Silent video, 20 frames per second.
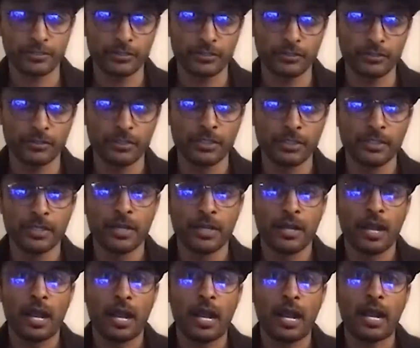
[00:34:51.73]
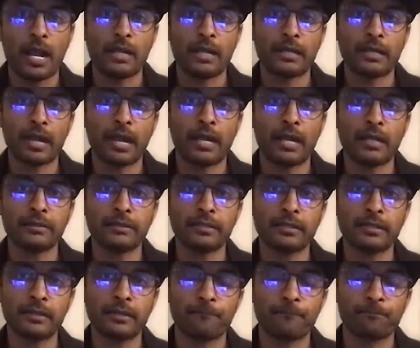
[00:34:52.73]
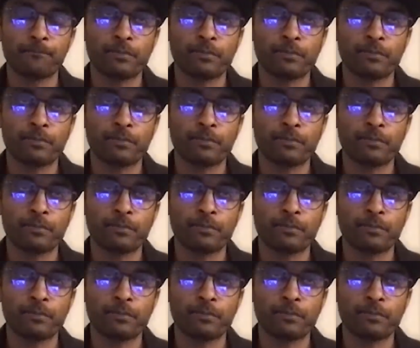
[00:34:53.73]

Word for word: do and i think